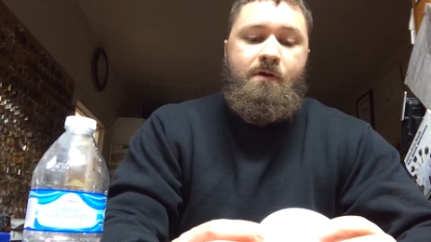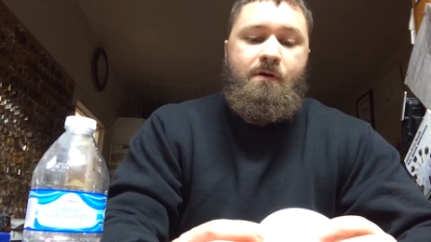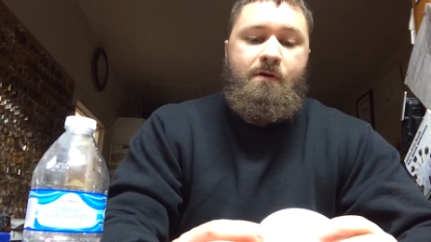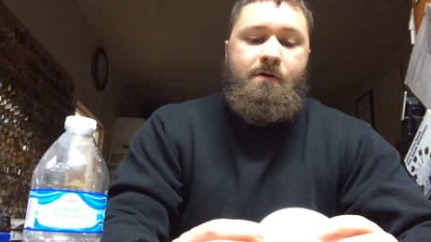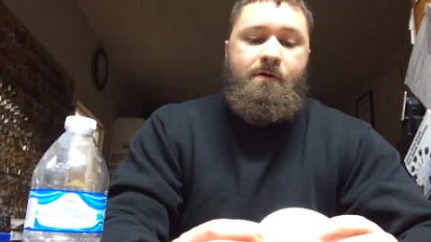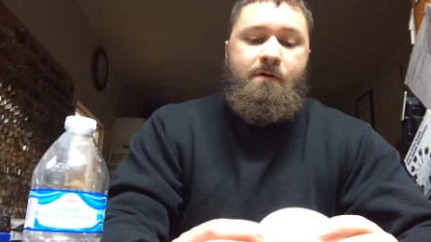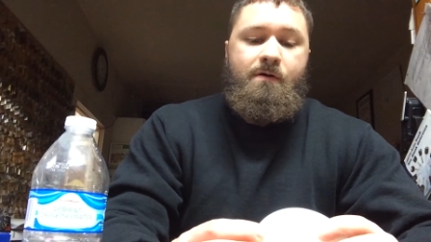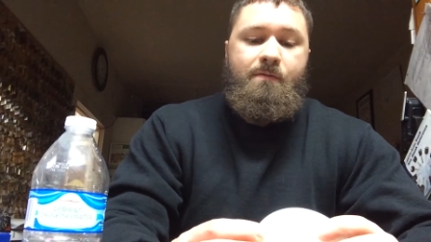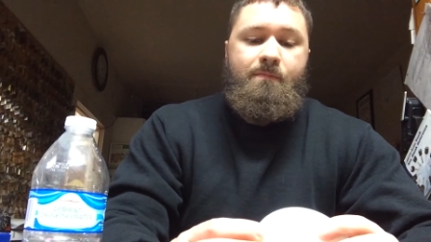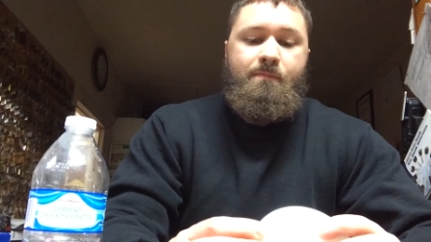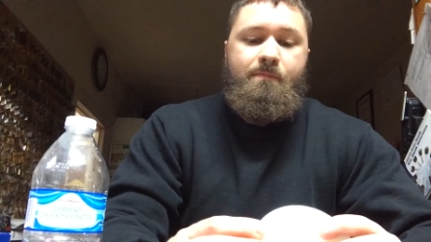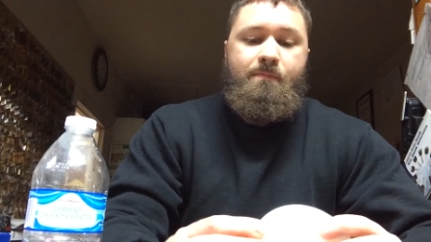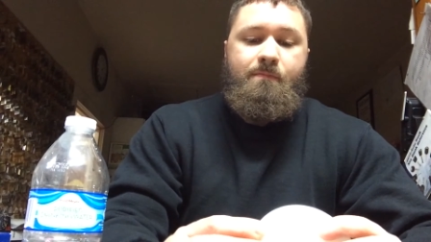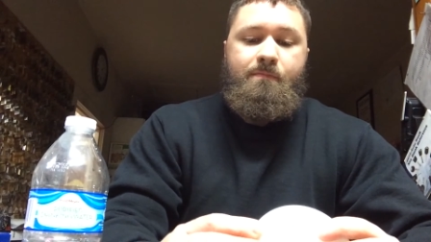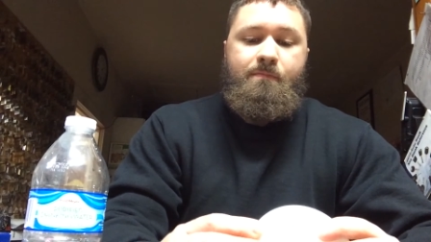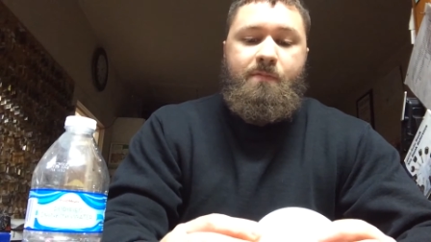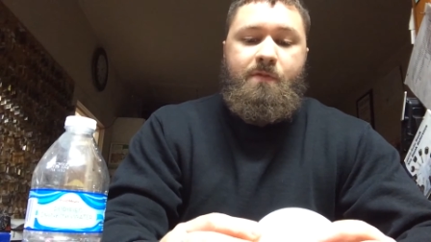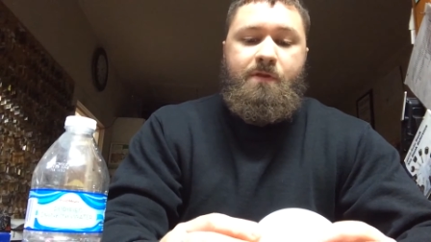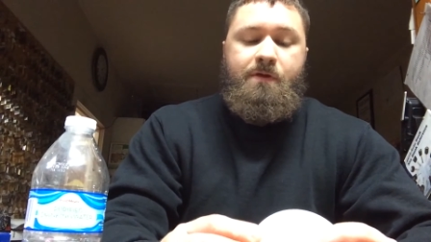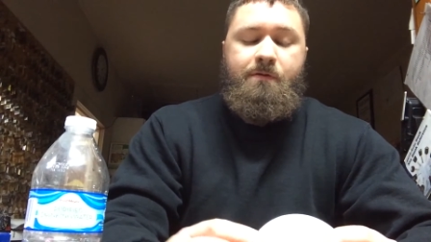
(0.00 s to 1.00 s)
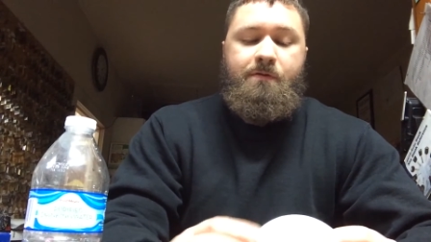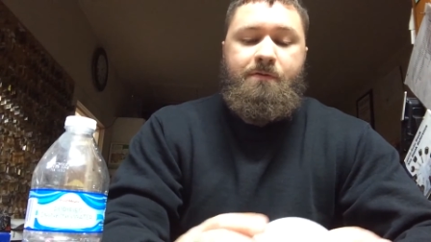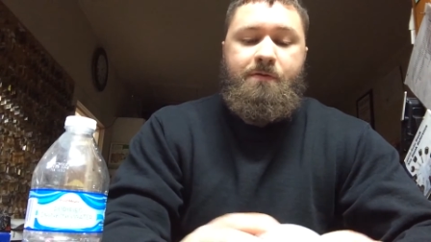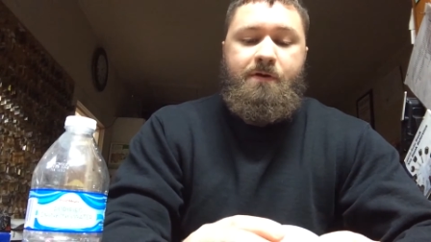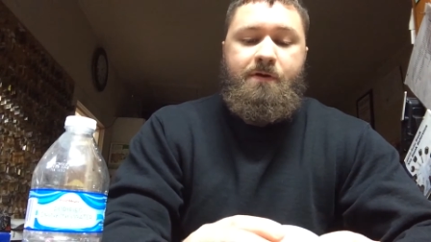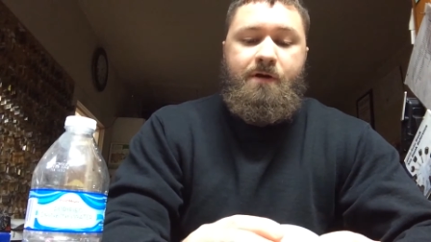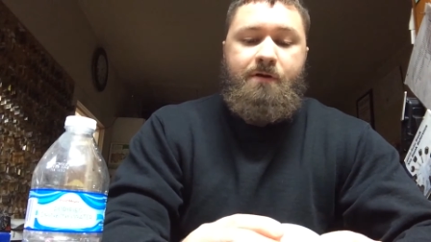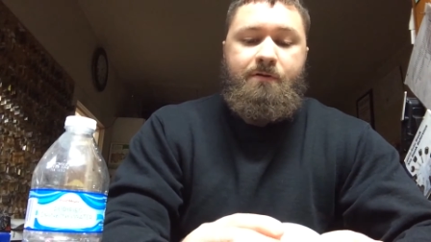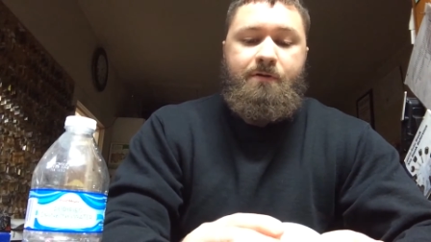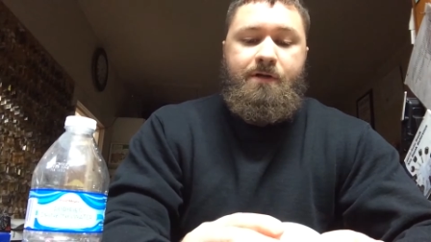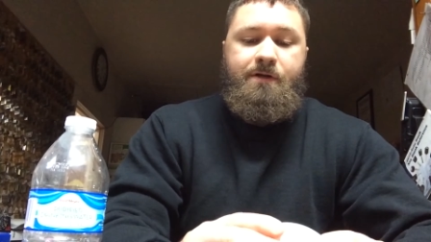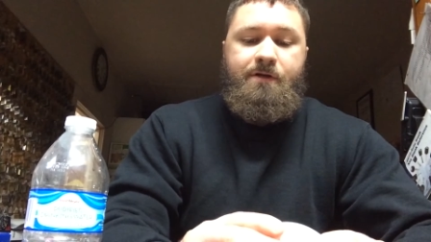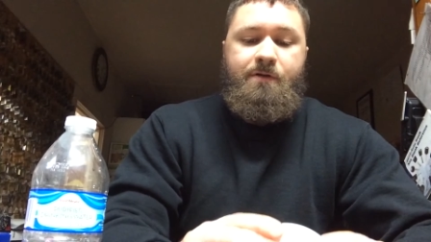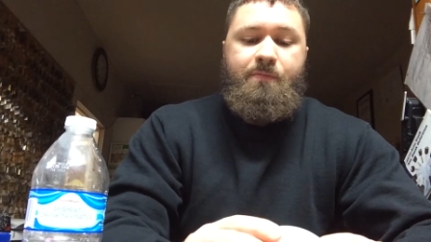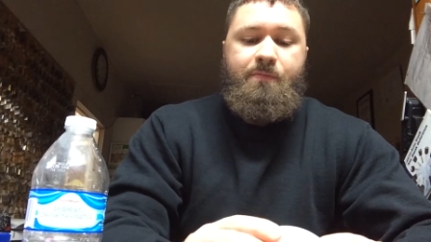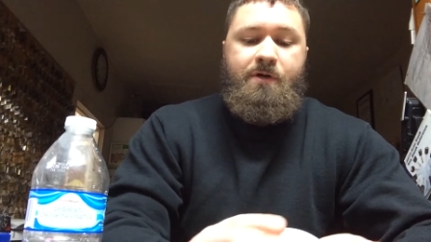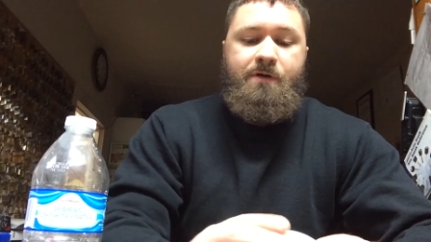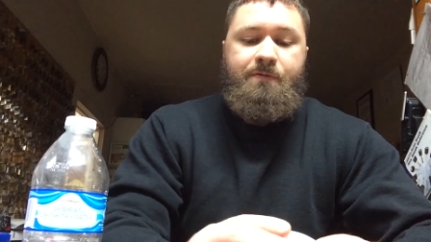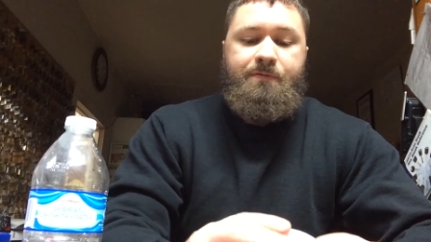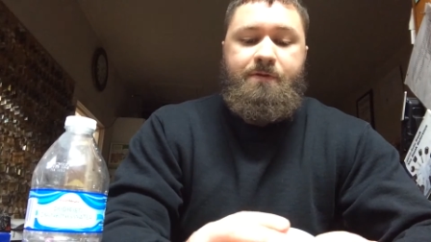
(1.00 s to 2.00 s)
Um, the other thing I like
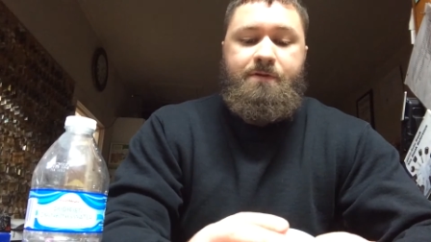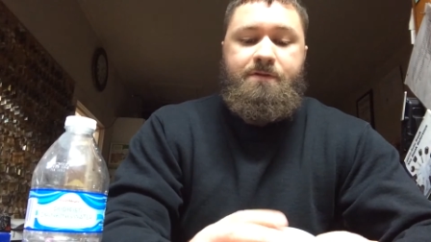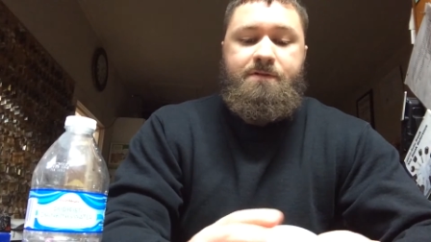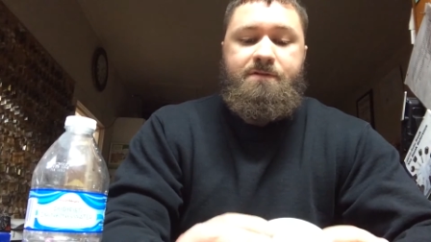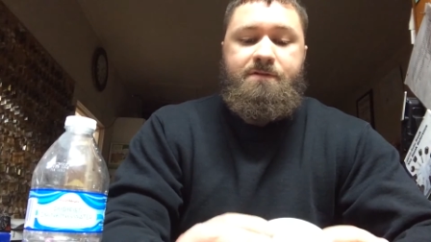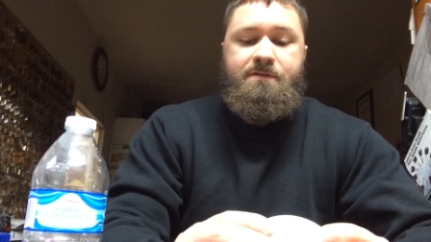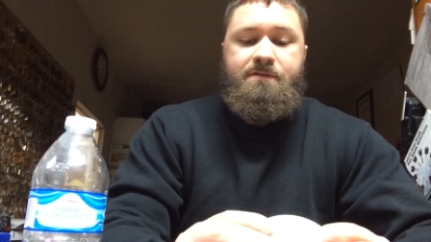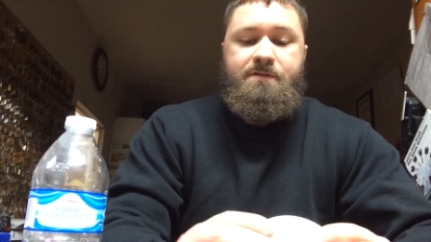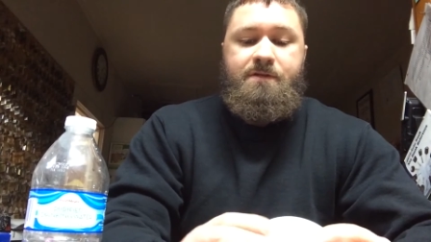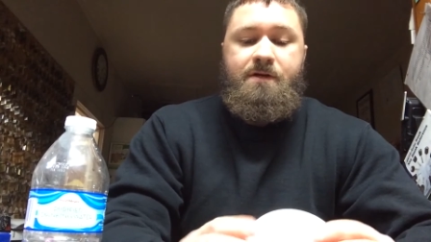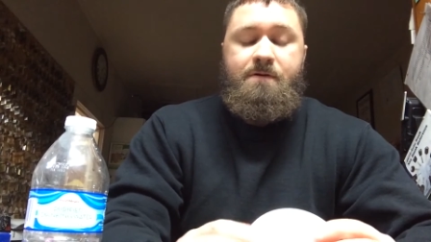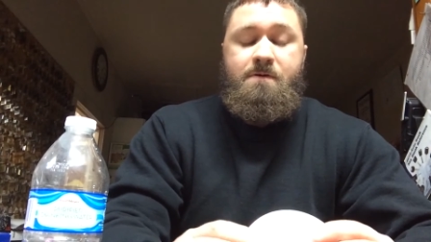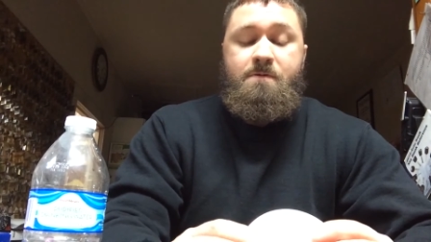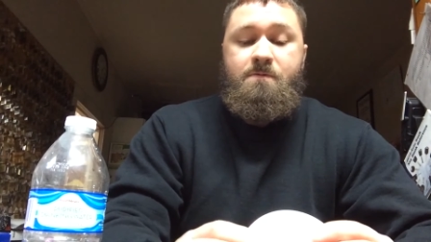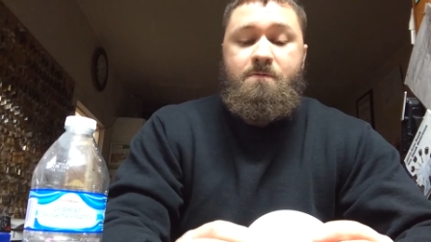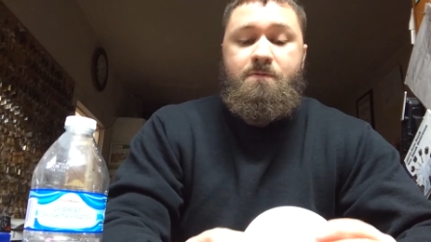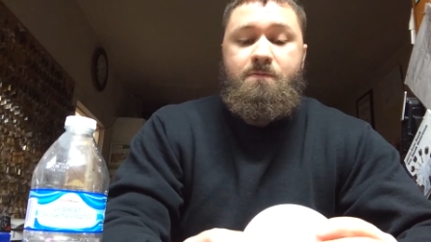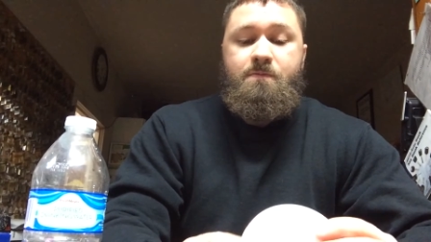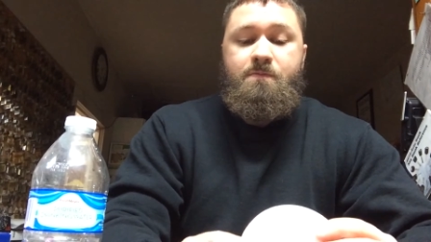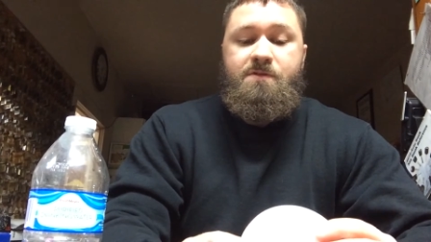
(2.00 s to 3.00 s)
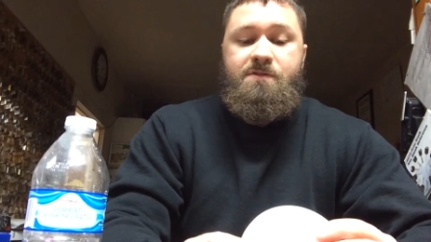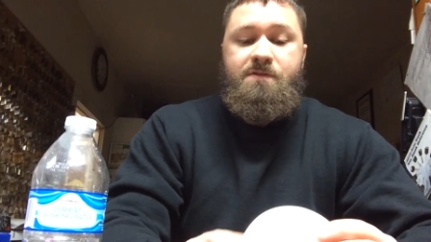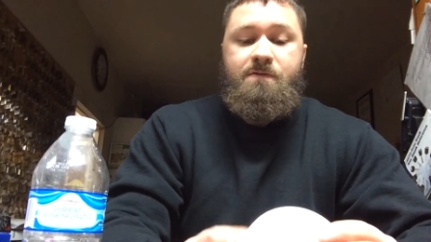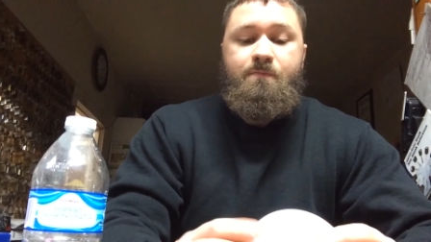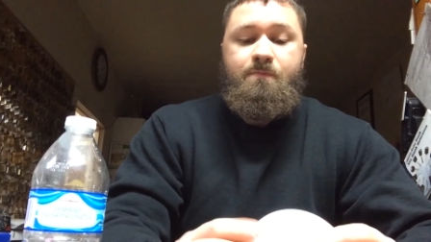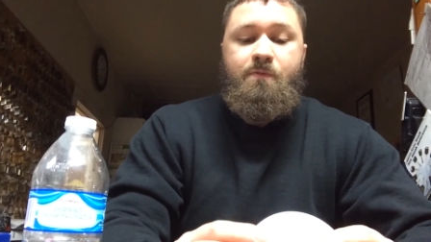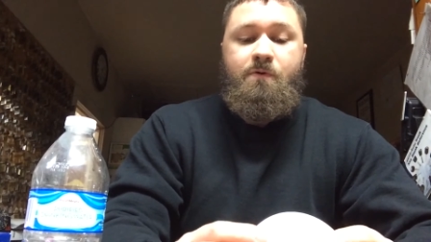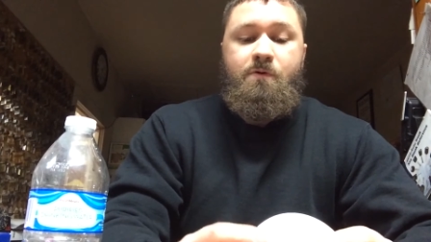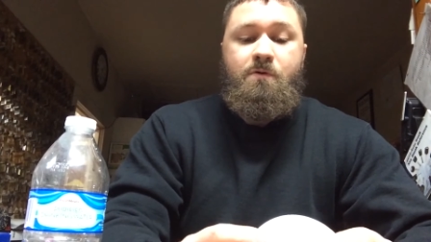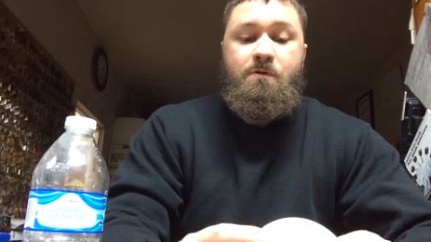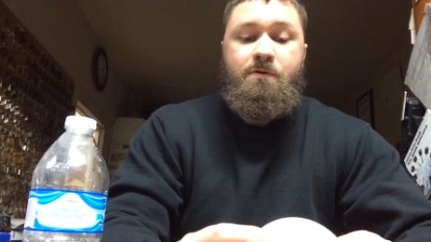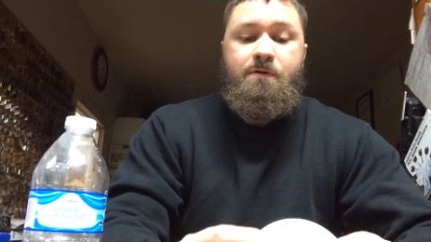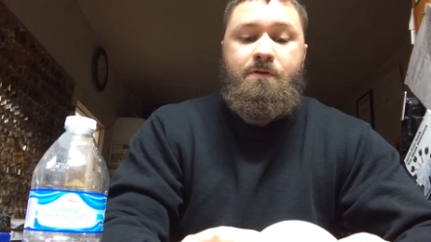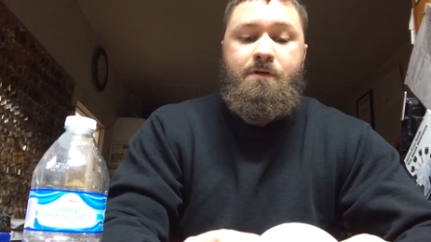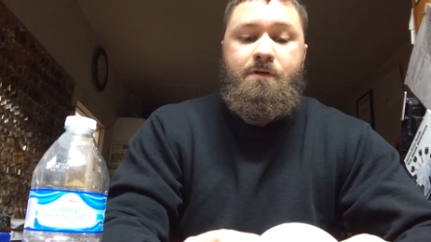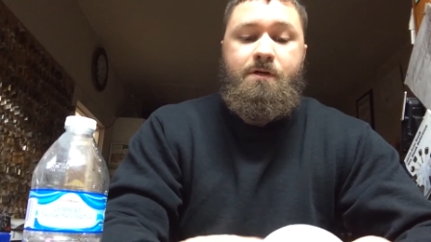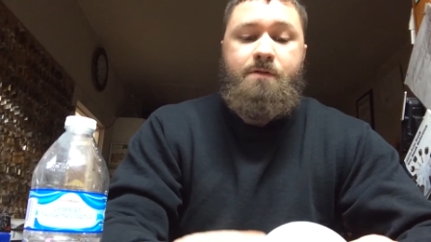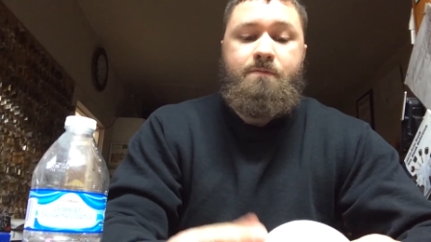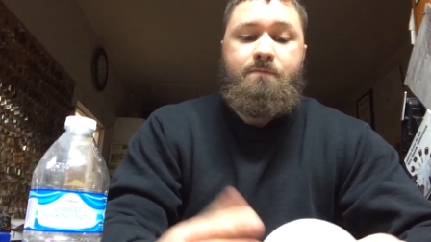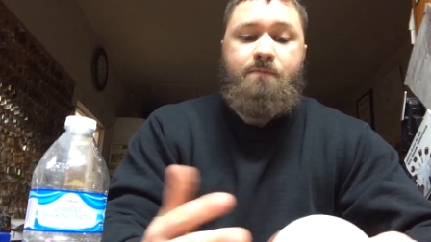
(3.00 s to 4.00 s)
about this is how simple
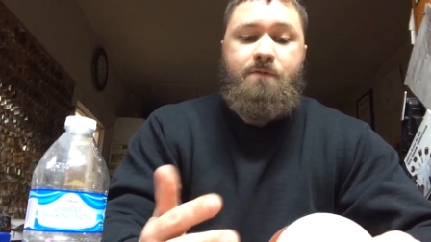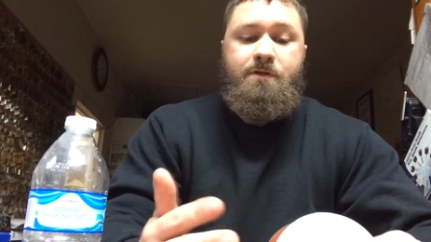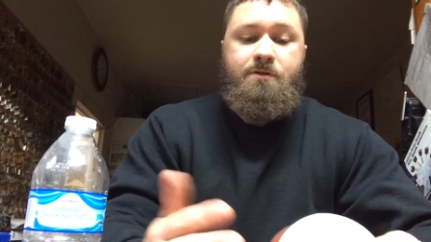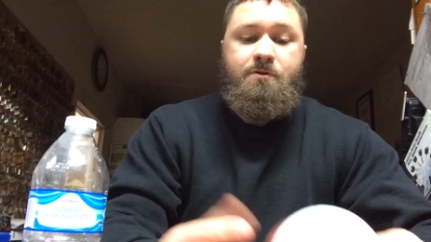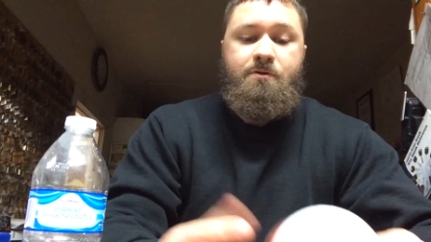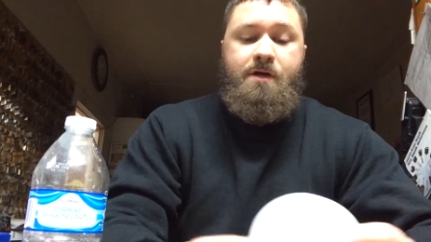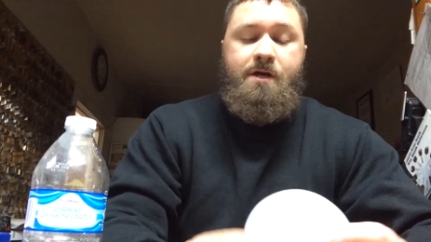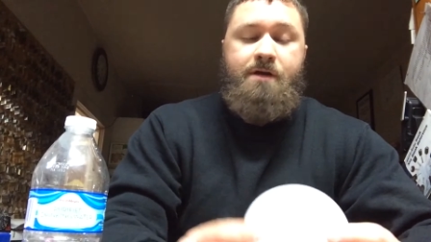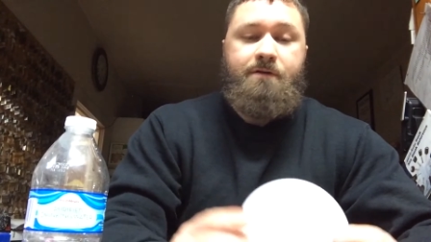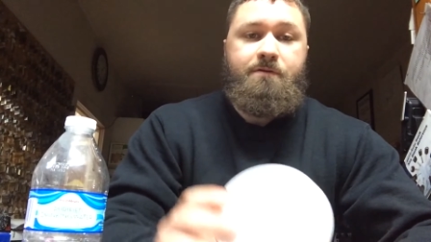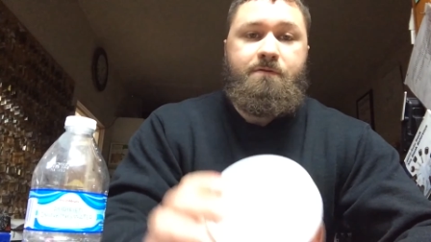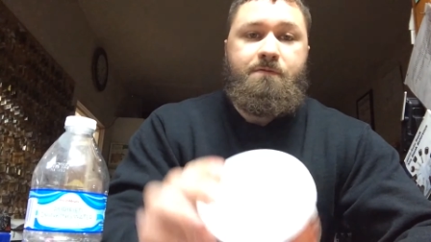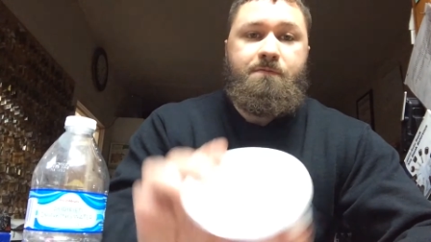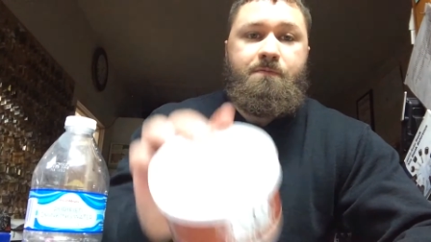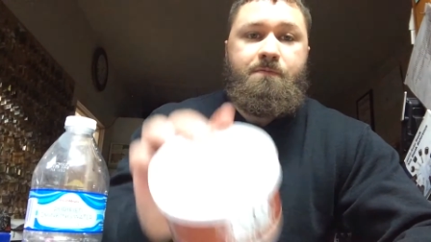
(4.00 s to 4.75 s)
yet attractive